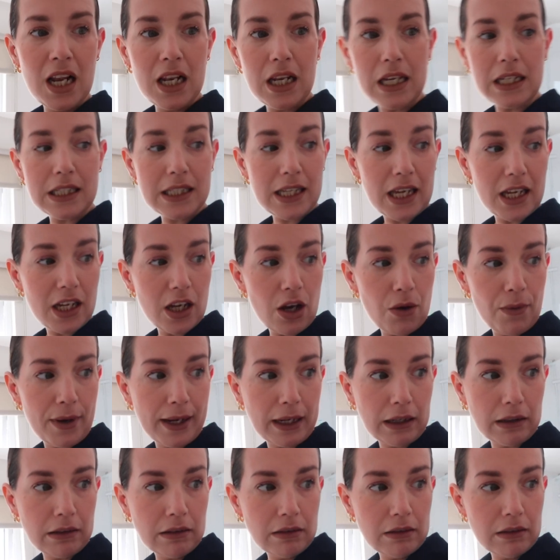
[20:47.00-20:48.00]
Let's get
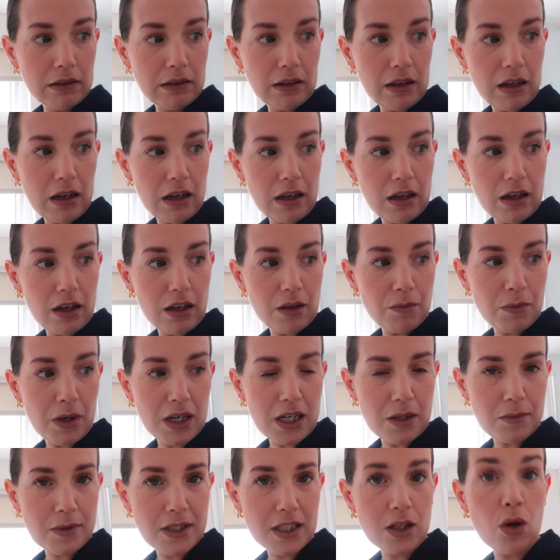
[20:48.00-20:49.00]
going.
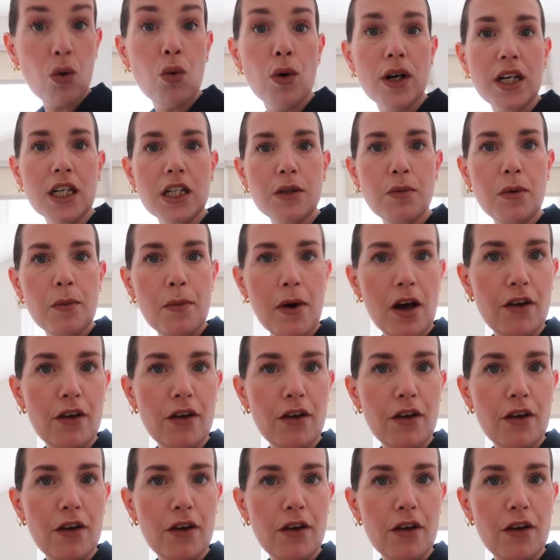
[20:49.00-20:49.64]
My lips, I need to put